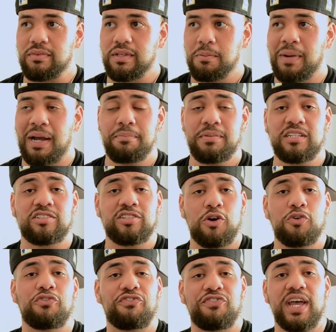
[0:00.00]
might be so
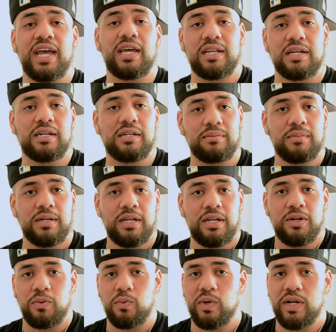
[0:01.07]
fed up
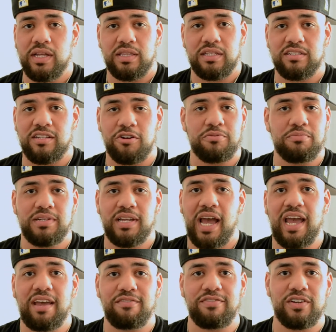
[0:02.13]
with certain
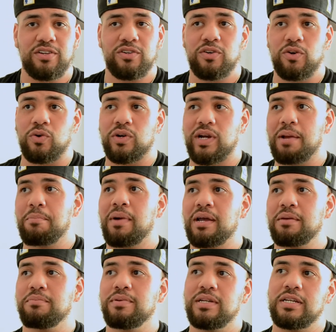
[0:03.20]
behavior, or they
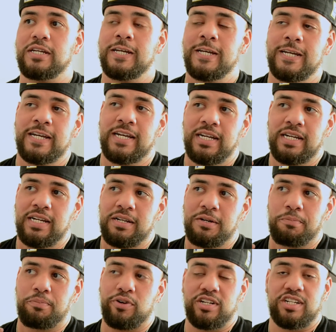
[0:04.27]
might be
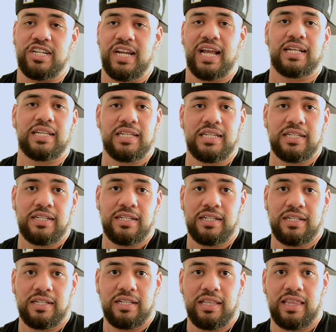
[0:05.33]
projecting
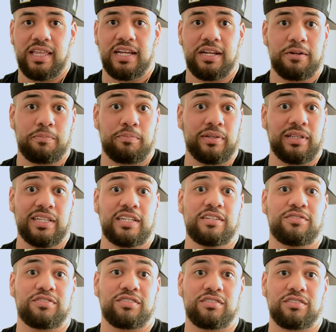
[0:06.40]
their
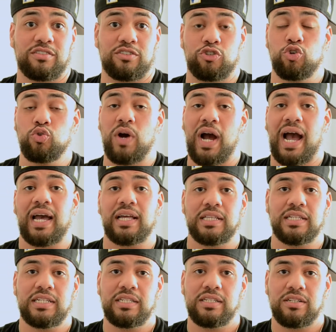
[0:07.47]
beliefs too
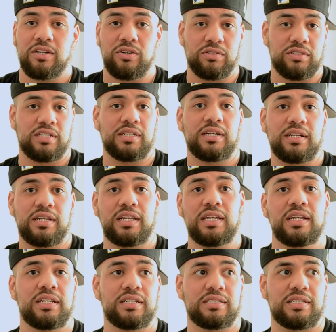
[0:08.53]
highly onto their
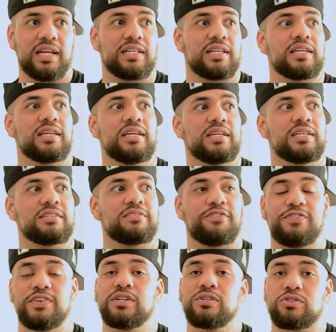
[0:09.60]
kids that the kids
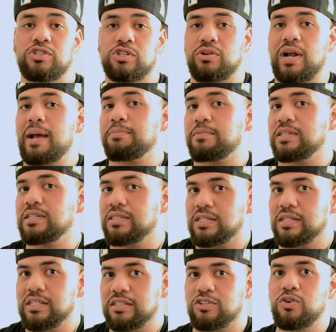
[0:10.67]
feel trapped into
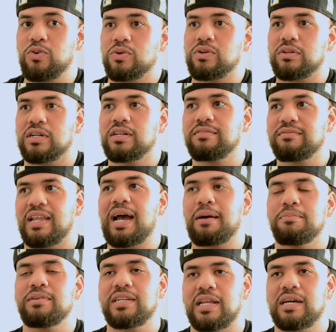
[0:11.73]
this corner of not
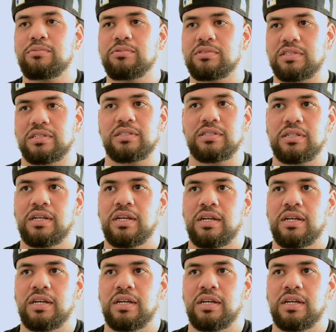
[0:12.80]
being able to